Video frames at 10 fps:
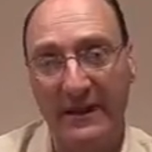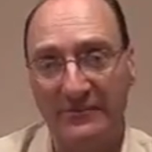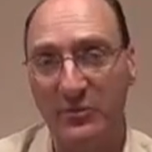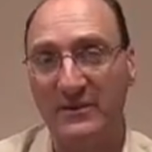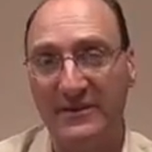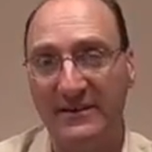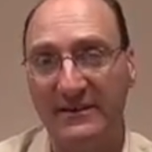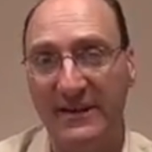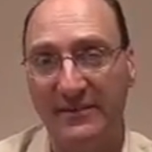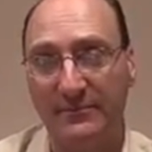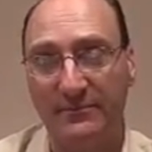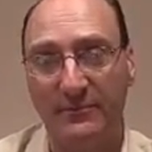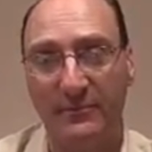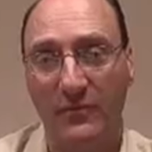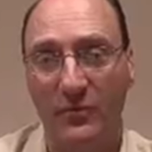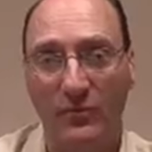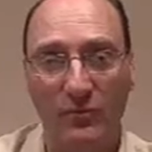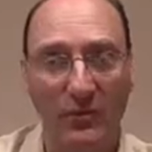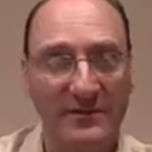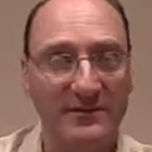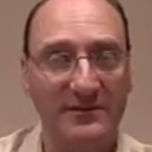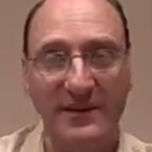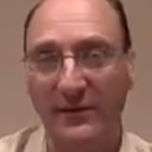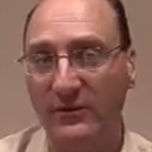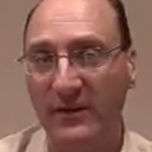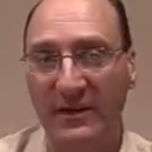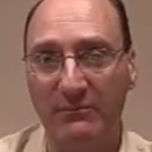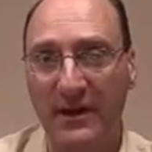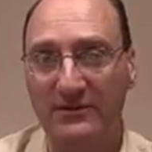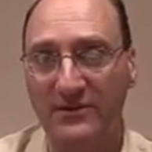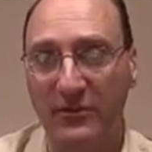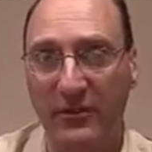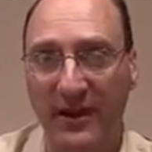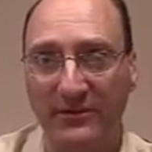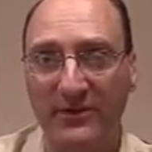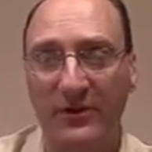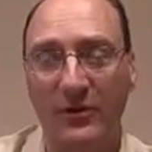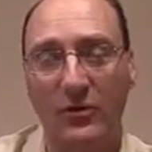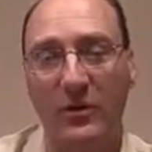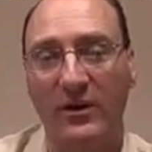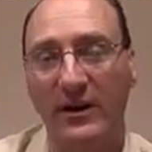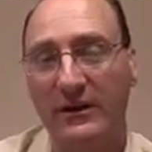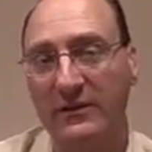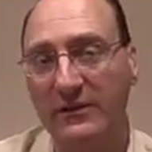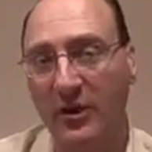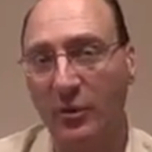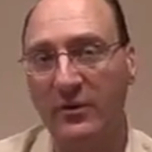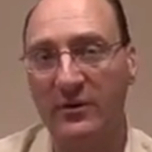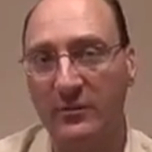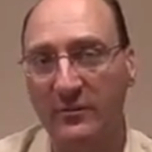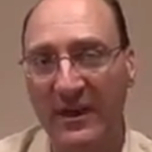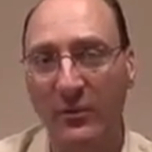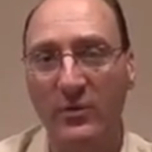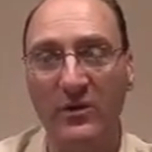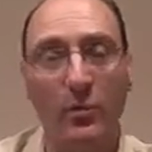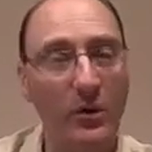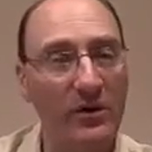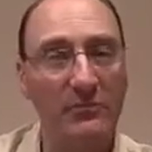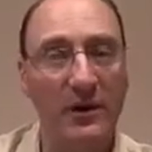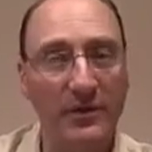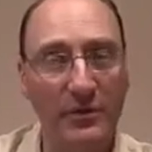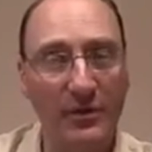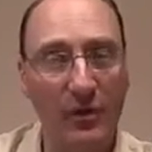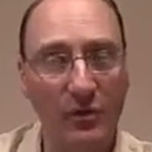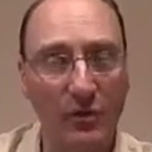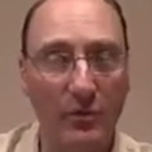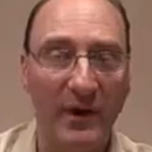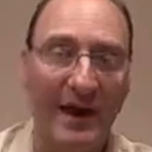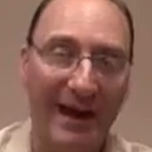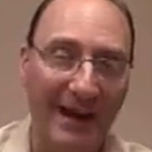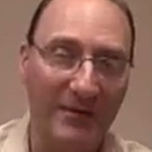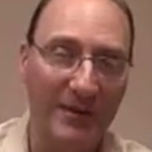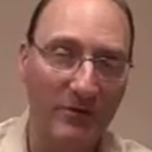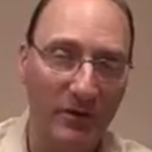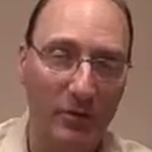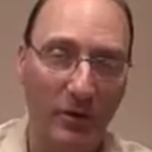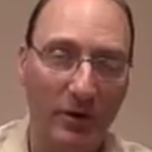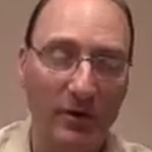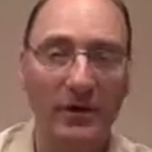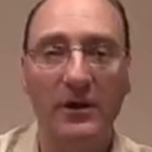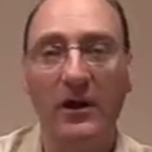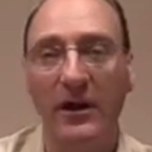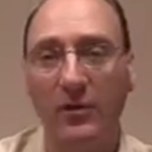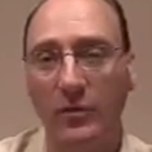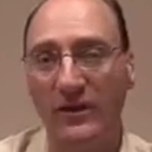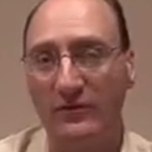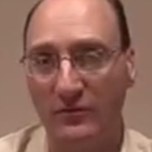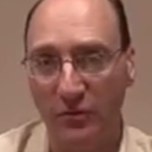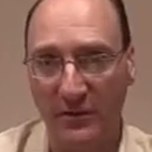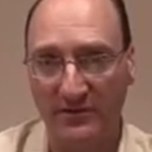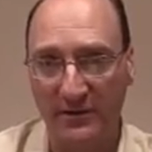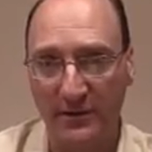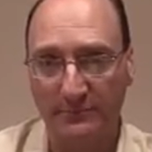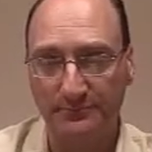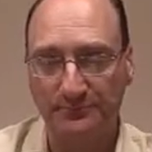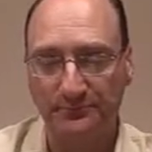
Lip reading: That's where we stand today. Rates continually kind of bouncing around. We're lower than we were a month ago, but higher than we were a week to 2 weeks ago.